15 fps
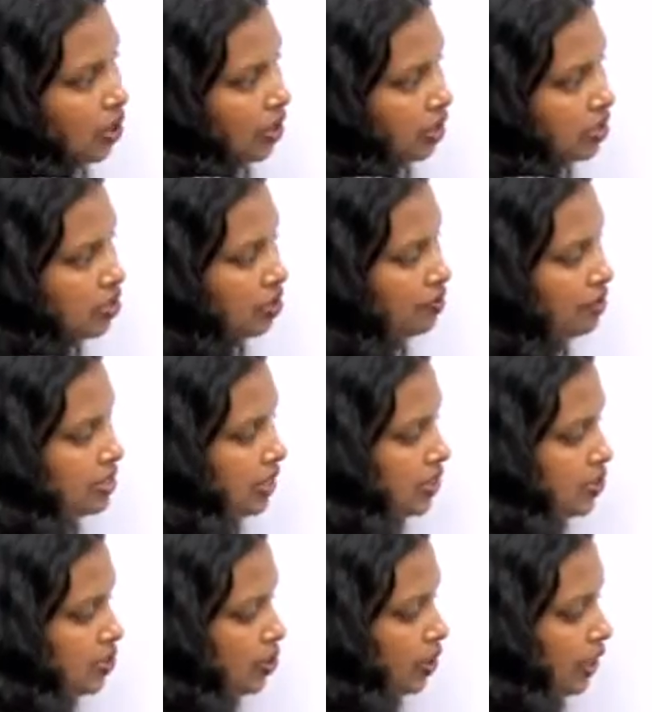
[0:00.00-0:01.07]
squared x over
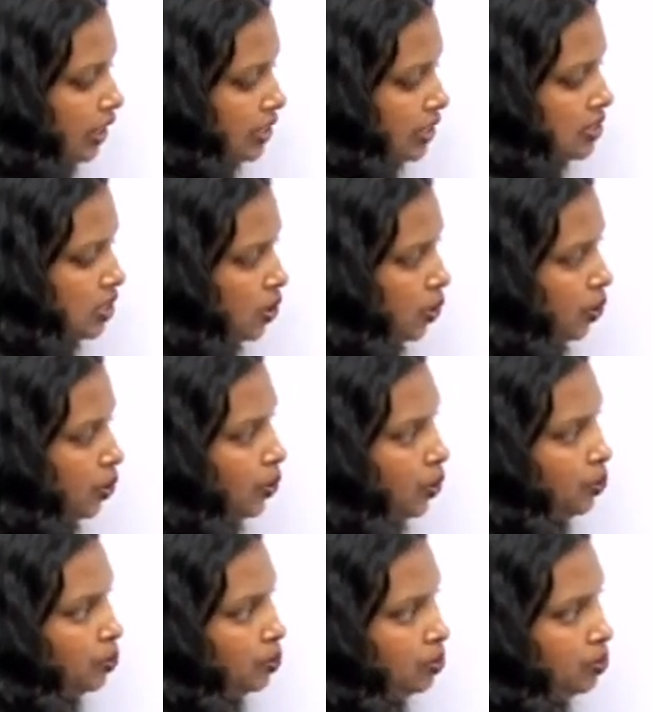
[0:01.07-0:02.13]
sine squared x,
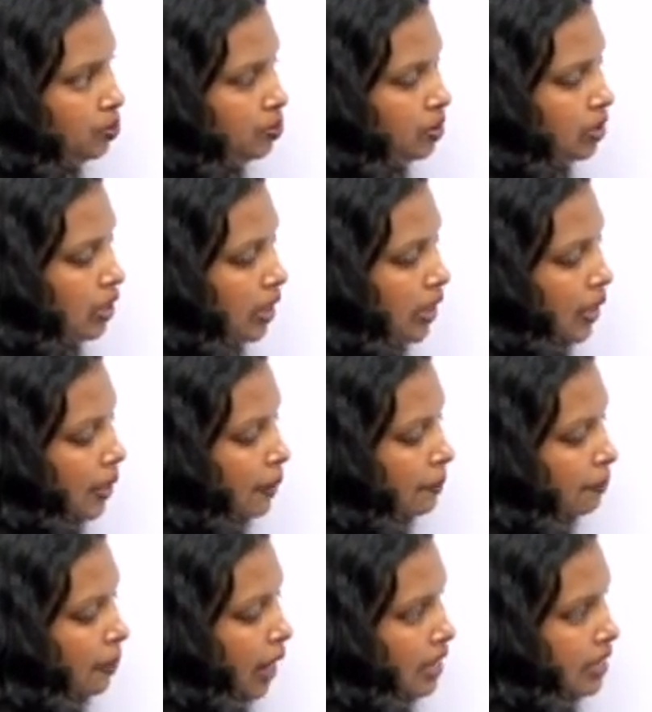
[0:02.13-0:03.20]
2,
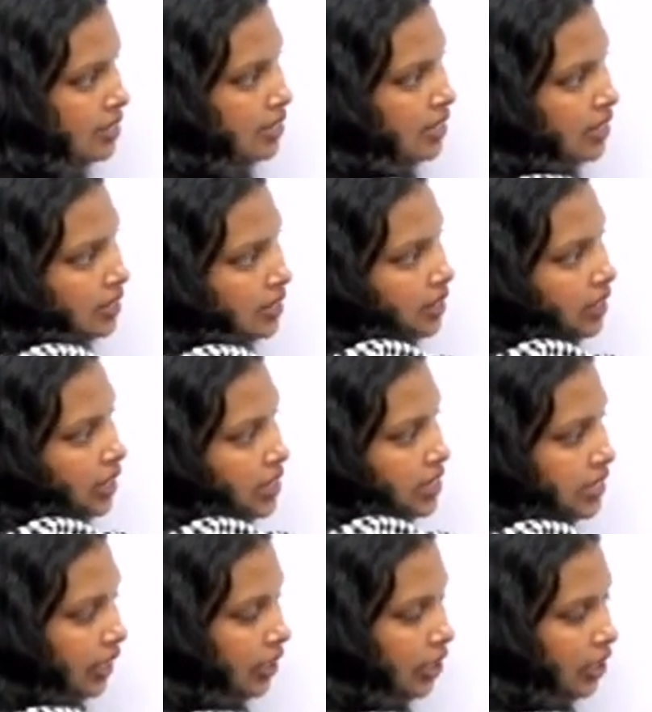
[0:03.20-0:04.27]
plus 3
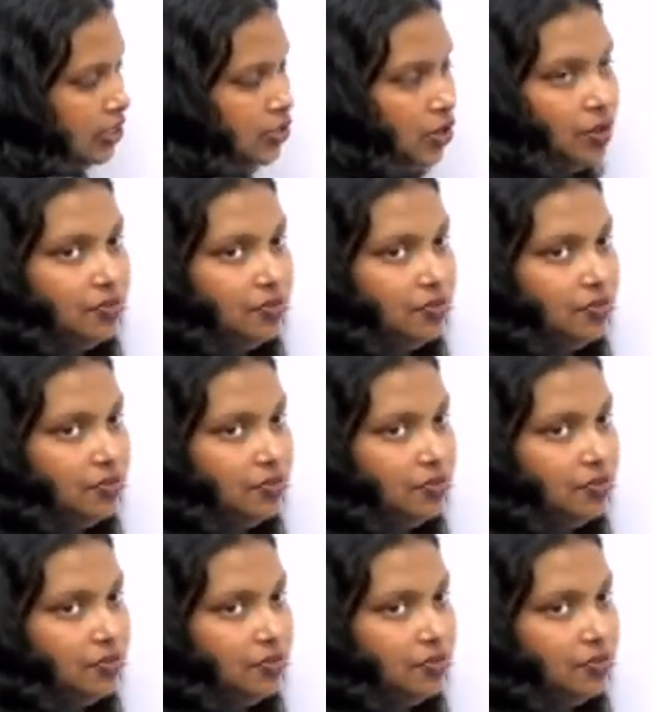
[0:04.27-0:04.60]
sine x